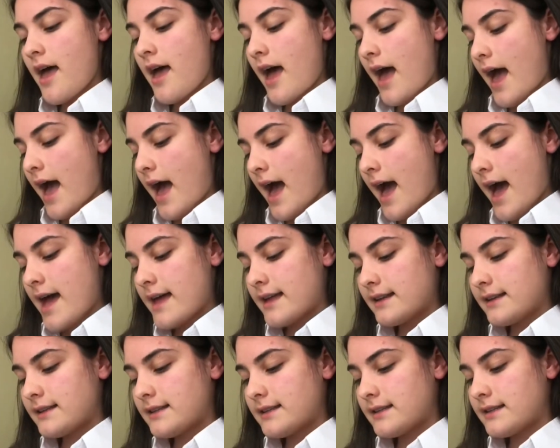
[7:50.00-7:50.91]

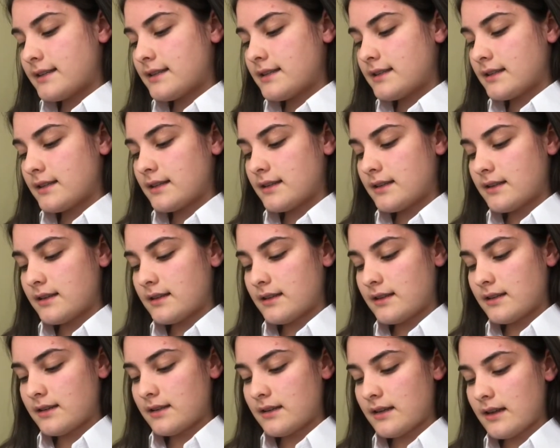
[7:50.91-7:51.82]
and
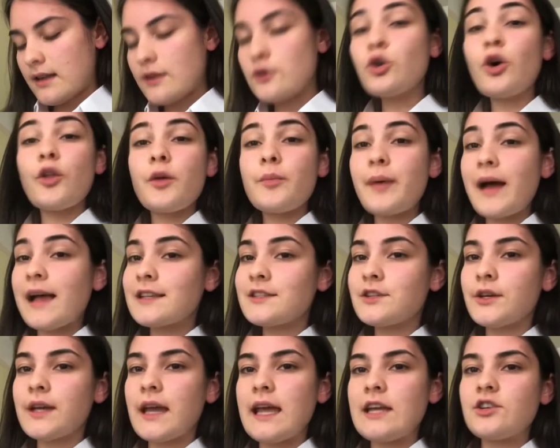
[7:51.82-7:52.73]
not the best
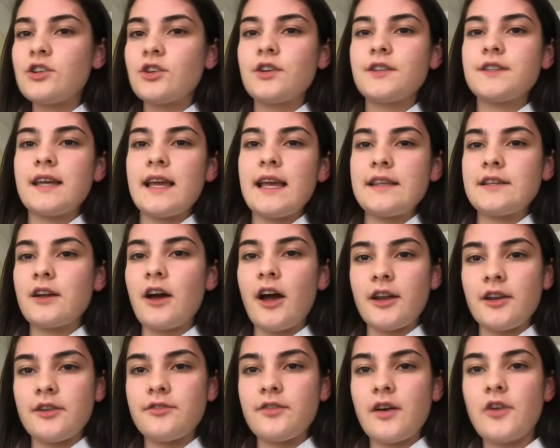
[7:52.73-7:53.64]
location because it is
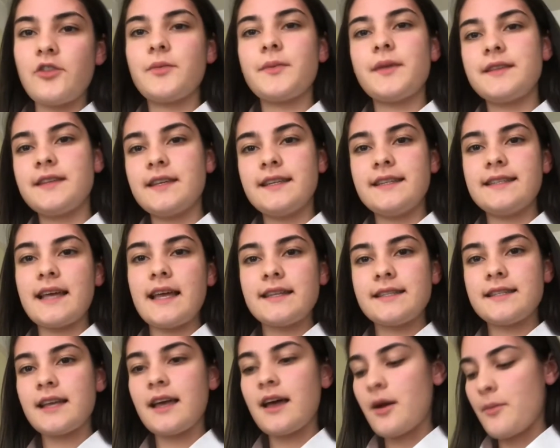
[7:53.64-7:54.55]
kind of far from the city
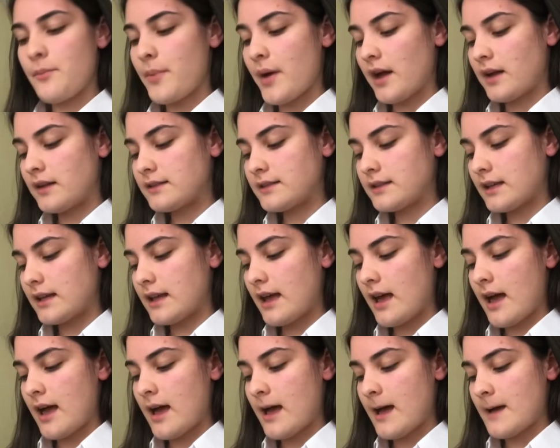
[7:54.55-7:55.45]
centre, but
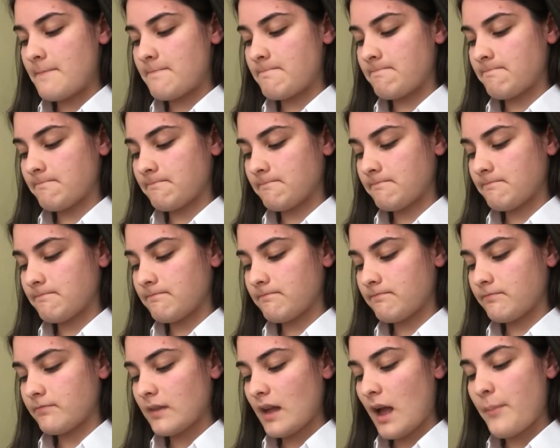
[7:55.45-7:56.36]

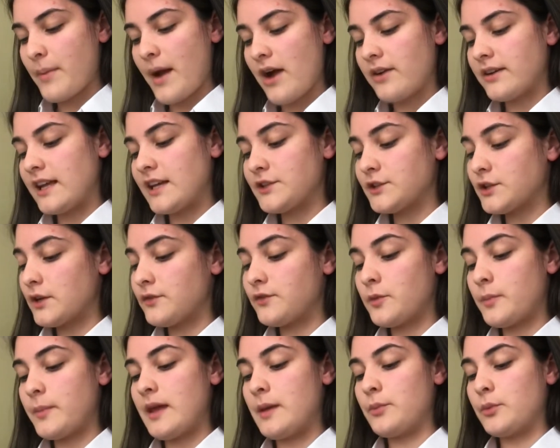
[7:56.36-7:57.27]
apparently it's good for
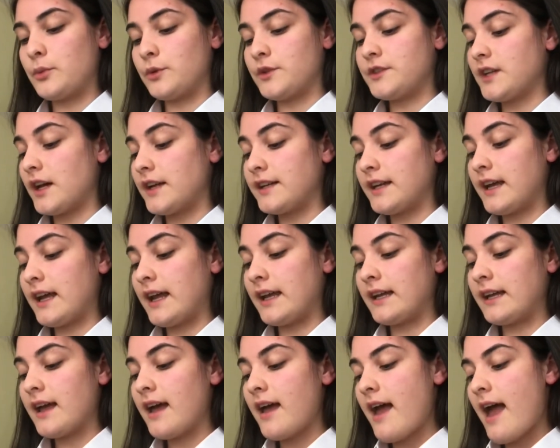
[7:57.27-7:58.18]
people
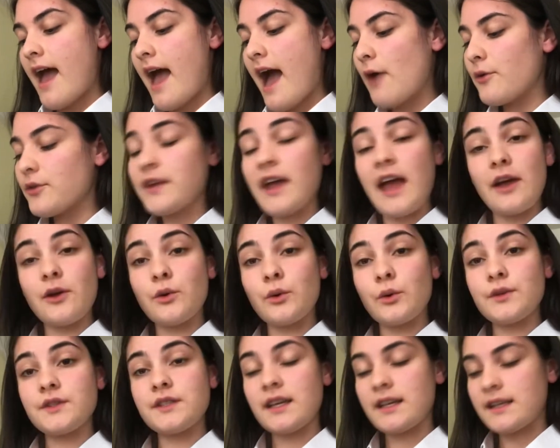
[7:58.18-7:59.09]
studying healthcare
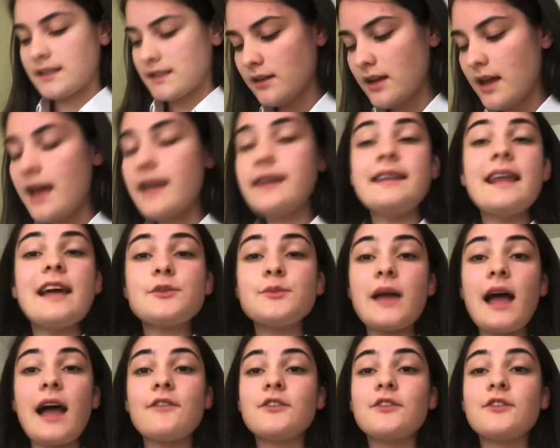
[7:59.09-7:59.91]
courses. Next we have